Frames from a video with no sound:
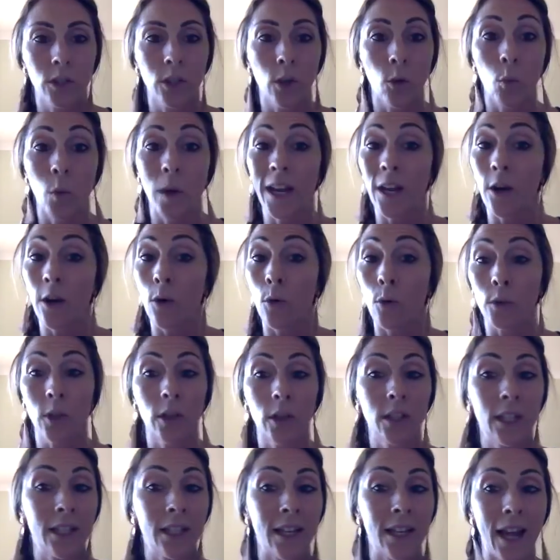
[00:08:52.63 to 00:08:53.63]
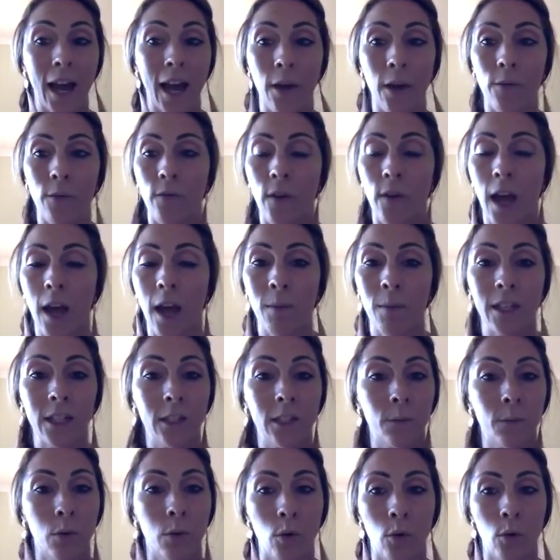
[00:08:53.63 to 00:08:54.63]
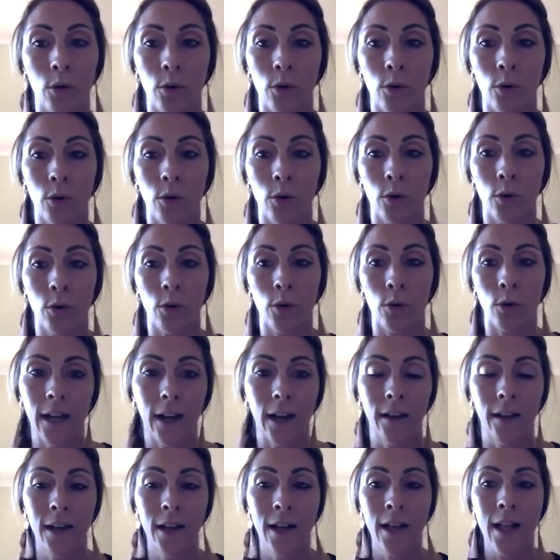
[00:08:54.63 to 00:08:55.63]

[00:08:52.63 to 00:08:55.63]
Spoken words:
So we also didn't have family support around here.